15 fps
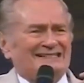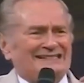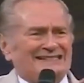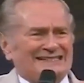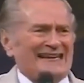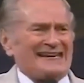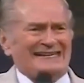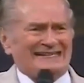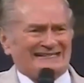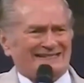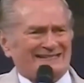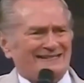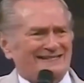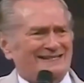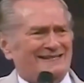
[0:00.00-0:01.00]

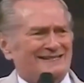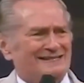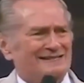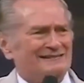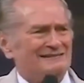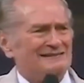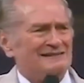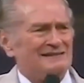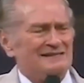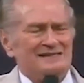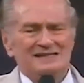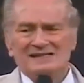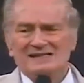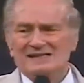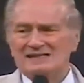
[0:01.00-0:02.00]
Jesus,
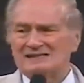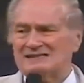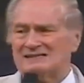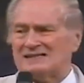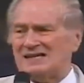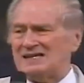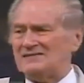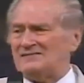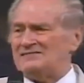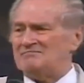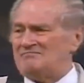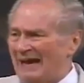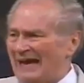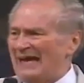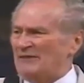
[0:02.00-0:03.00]
give
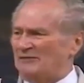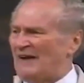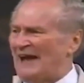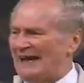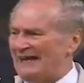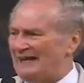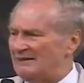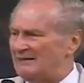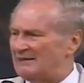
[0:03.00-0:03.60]
me faith